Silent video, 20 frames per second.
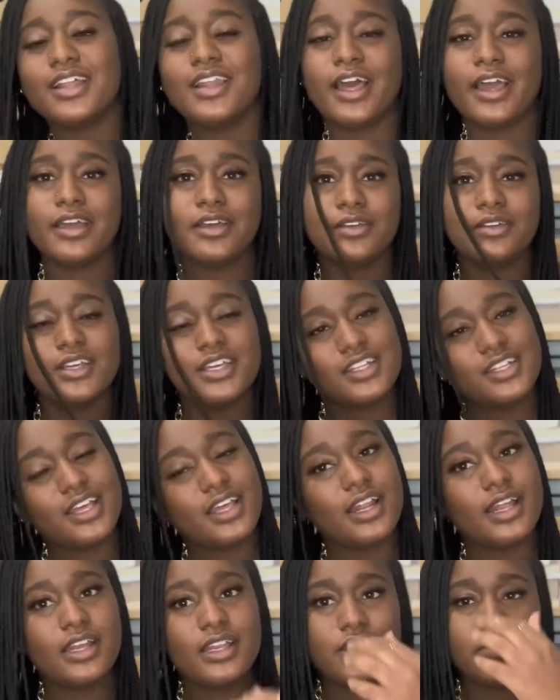Like, it
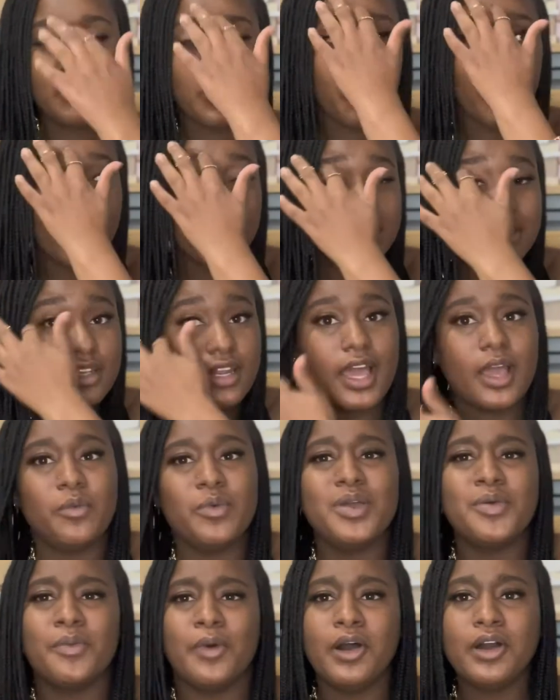ain't even worth it. Like,
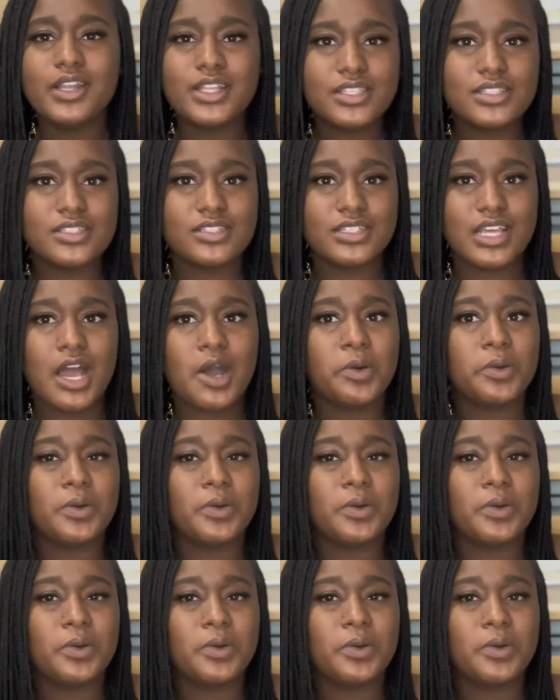we wanted to shower,